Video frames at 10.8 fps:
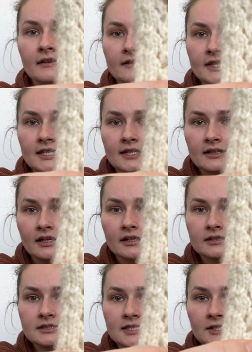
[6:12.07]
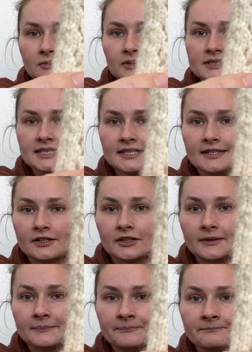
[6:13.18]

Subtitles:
the decrease here,